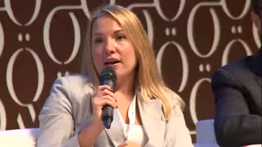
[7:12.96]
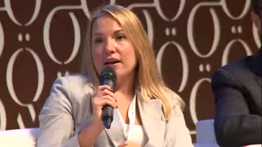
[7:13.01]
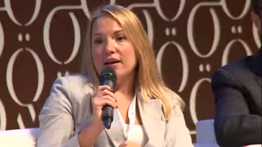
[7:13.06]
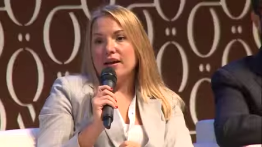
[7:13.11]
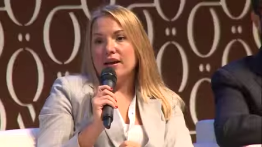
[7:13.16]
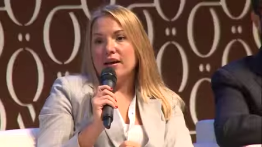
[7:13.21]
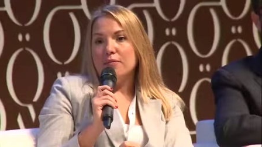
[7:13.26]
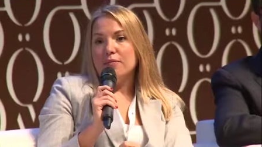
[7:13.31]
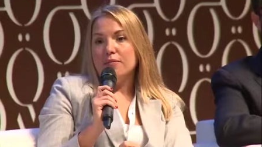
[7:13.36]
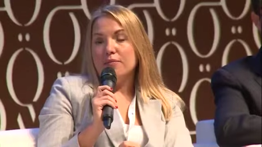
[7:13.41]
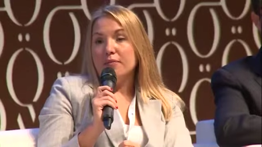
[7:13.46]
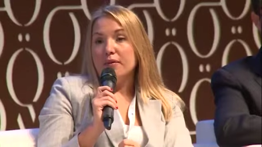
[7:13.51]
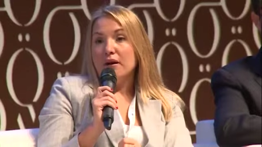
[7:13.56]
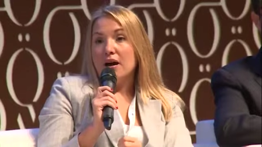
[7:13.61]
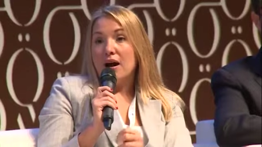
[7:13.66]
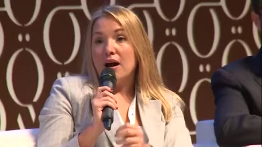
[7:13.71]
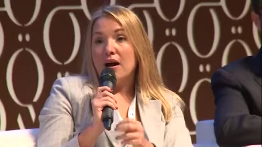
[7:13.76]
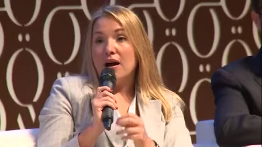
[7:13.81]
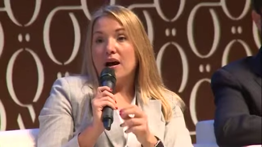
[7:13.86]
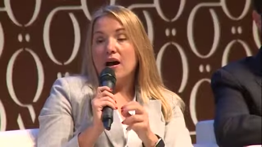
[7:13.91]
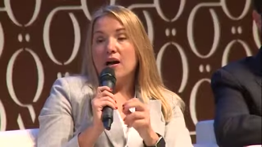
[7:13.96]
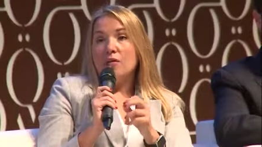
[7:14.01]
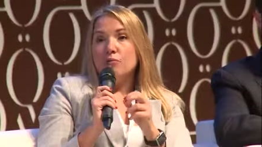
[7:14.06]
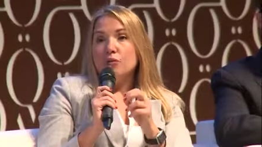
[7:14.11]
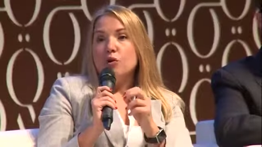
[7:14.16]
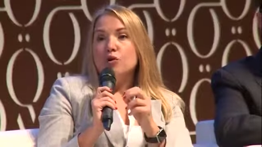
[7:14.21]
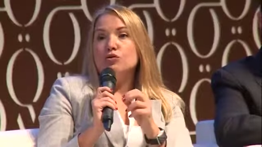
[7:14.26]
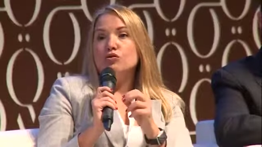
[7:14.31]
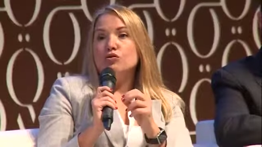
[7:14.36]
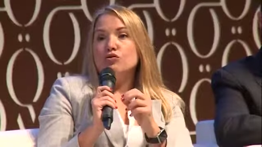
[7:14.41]
I am I'm
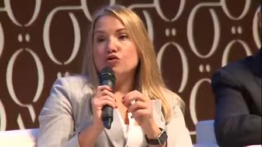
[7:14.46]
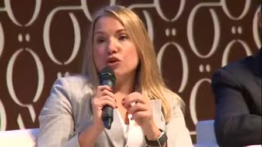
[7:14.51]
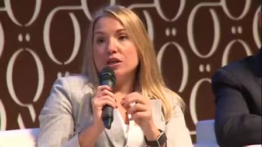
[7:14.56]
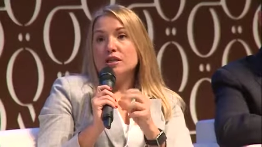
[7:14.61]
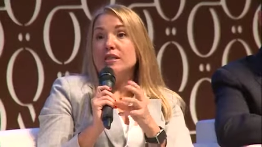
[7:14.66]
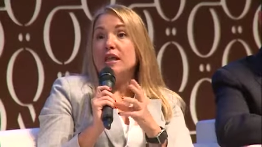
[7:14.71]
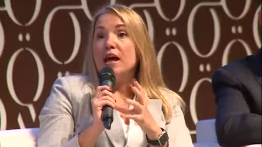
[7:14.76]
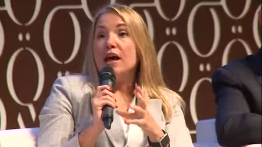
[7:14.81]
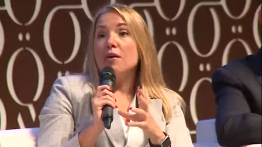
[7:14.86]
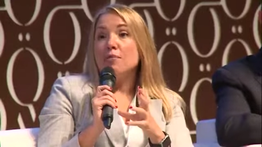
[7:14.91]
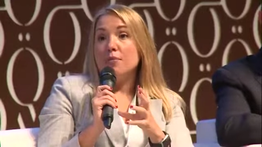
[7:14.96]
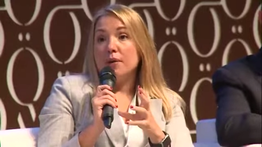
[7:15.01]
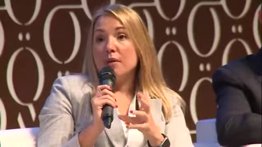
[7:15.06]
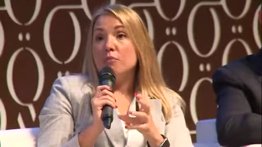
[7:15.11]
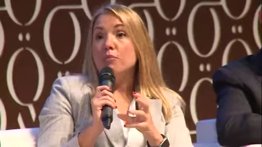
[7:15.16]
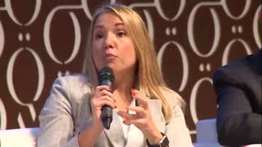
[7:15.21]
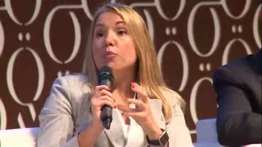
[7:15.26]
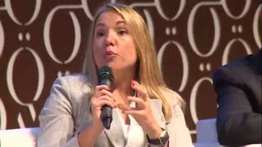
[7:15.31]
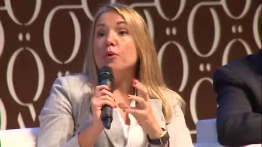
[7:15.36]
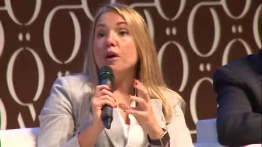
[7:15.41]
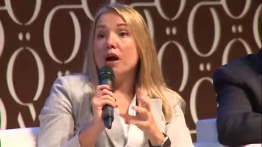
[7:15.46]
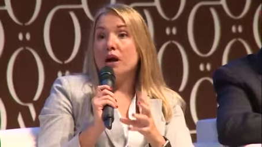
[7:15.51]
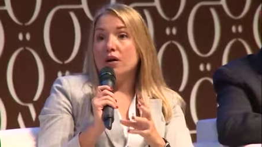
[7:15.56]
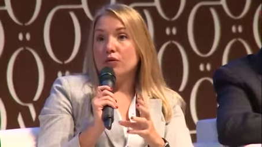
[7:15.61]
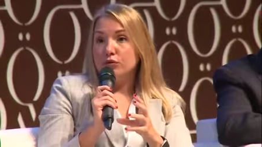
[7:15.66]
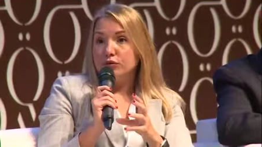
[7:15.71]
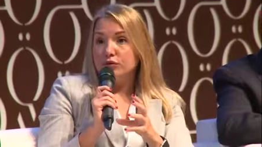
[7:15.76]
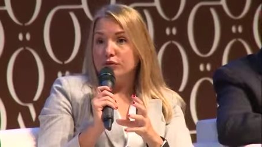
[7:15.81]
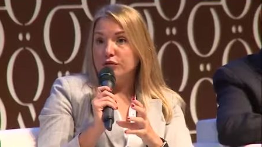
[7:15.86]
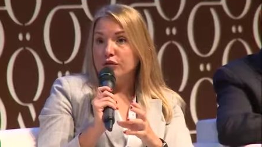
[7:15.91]
not just happy, I'm
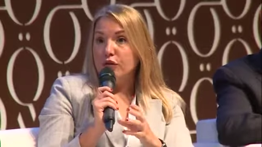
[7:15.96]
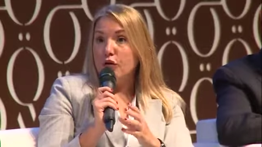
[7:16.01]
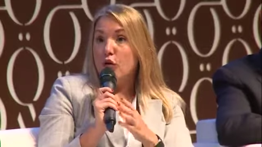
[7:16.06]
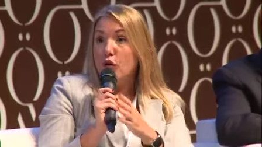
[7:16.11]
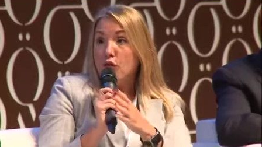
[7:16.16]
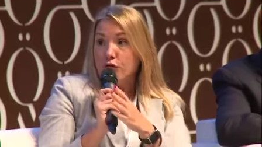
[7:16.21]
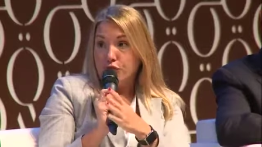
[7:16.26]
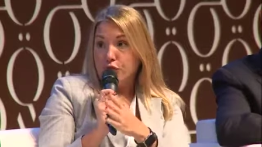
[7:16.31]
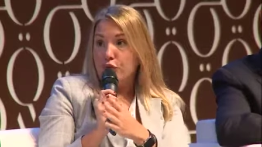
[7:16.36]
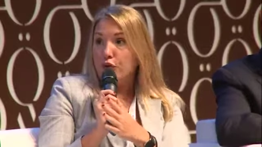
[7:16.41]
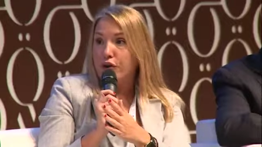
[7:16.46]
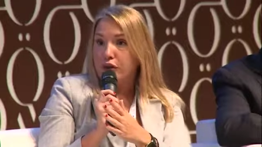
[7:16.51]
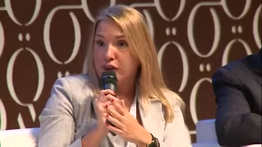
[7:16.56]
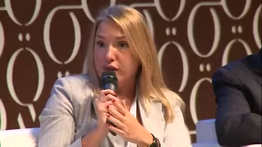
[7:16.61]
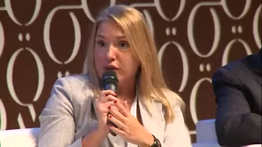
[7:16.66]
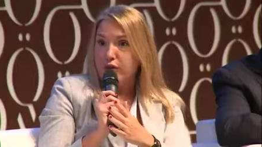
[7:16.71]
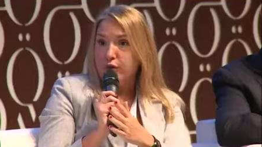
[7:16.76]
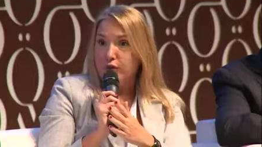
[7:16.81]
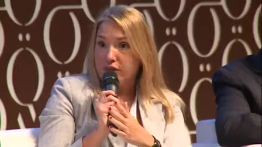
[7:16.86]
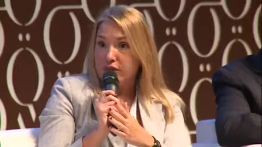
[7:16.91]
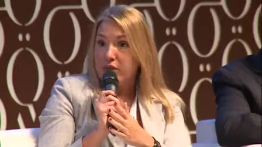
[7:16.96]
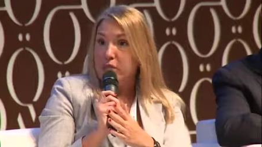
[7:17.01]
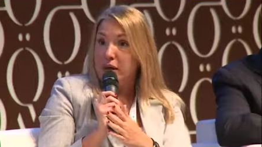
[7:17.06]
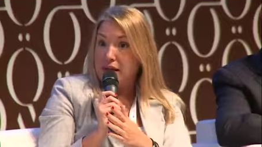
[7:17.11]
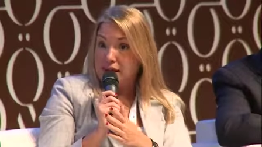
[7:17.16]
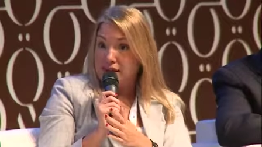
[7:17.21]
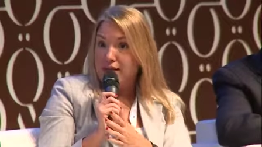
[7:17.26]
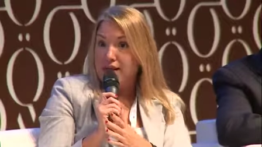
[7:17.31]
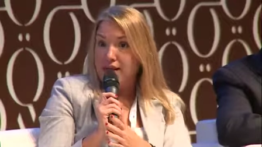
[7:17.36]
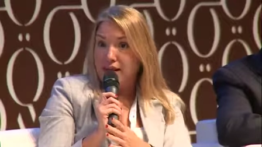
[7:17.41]
proud of working with the
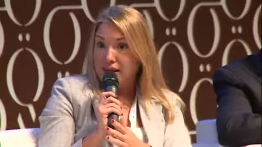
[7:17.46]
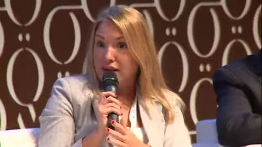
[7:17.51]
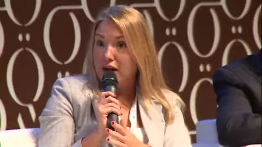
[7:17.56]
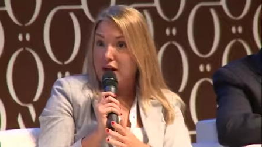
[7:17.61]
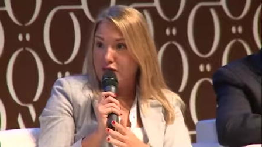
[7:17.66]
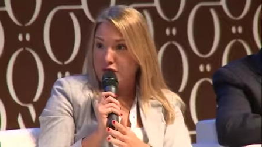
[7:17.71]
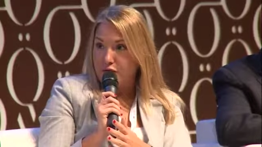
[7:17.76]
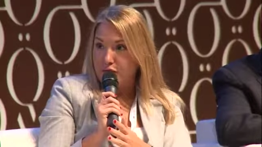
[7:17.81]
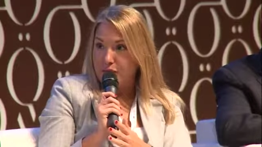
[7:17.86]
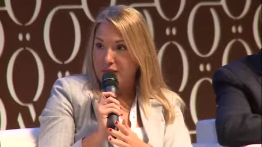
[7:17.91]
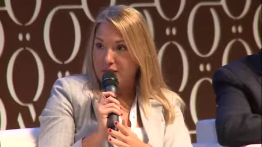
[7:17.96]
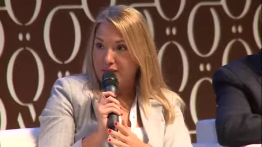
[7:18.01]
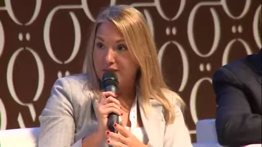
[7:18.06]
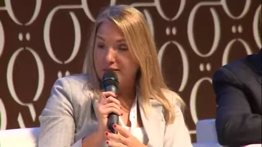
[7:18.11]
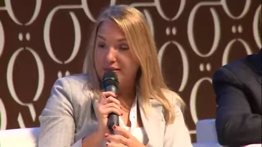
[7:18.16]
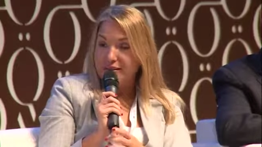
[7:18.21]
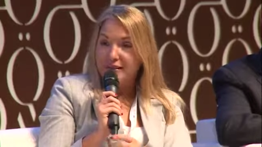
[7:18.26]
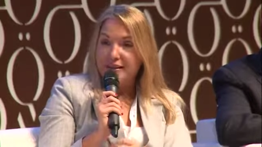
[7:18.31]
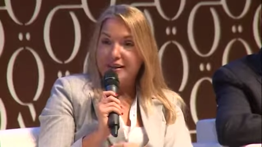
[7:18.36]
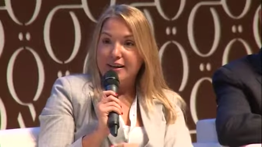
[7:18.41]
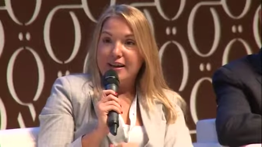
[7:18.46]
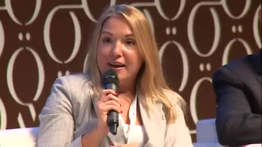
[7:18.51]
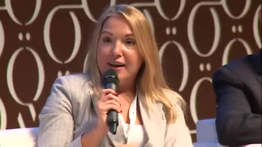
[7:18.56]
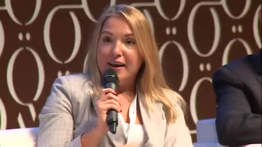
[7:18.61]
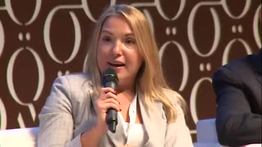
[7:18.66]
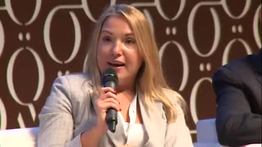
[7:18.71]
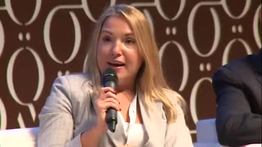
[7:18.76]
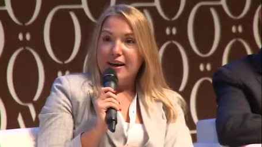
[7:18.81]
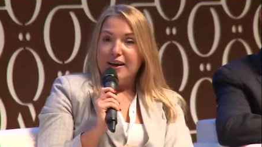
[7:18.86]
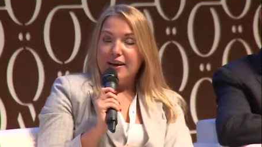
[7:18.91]
Mexican government,
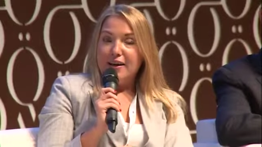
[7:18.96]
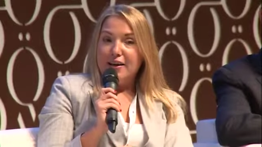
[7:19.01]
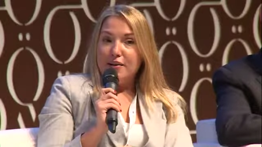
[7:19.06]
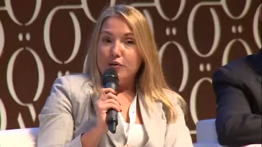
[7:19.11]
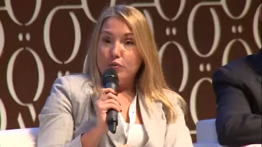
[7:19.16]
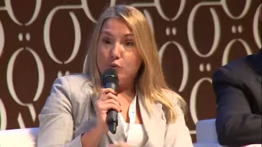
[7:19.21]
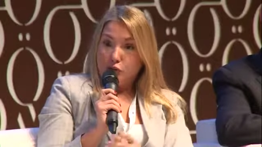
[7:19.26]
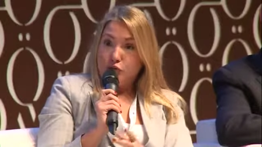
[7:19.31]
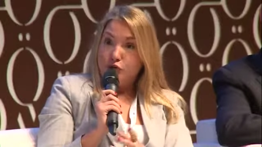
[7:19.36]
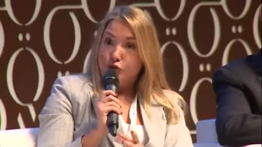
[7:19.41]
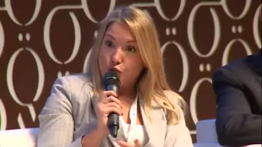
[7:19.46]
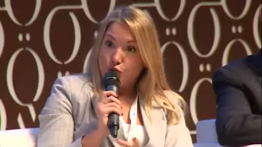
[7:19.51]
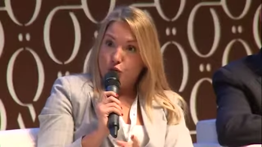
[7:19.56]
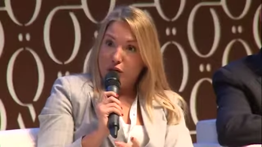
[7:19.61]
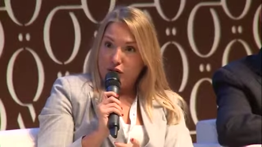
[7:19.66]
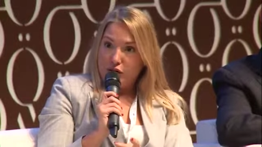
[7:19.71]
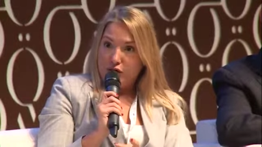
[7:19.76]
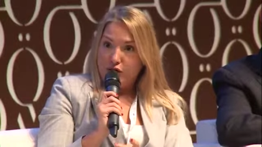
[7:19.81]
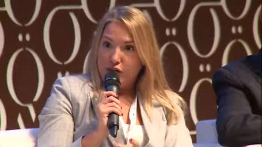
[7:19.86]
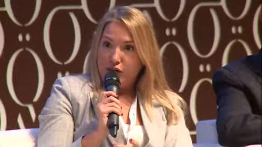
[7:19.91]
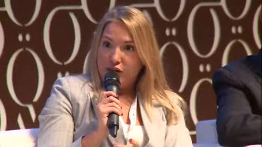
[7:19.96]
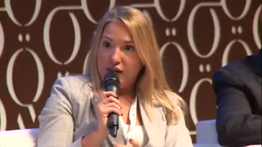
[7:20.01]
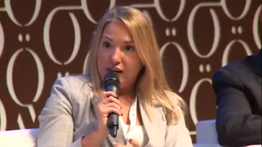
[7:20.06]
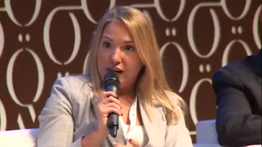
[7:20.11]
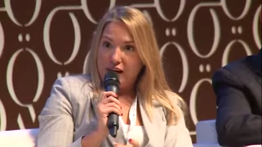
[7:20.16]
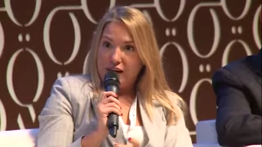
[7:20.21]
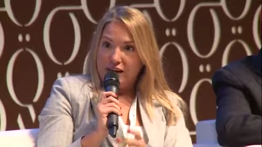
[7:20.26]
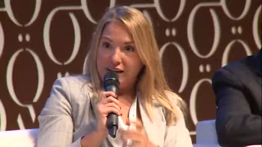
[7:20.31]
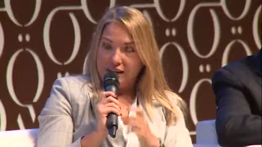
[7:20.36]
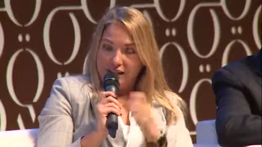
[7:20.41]
uh, which is one of our
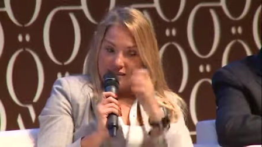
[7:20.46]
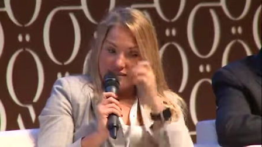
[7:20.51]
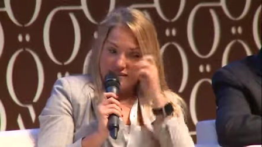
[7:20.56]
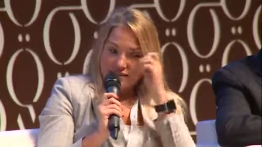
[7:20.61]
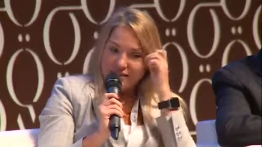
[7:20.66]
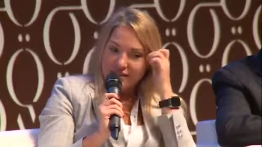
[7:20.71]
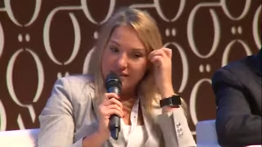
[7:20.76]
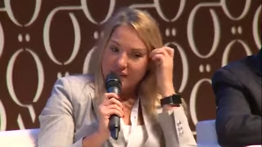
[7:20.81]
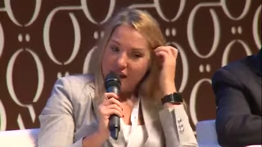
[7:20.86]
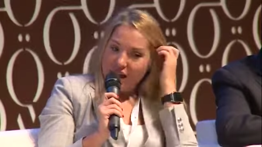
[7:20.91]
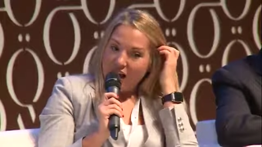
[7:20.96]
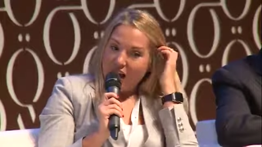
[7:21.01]
clients.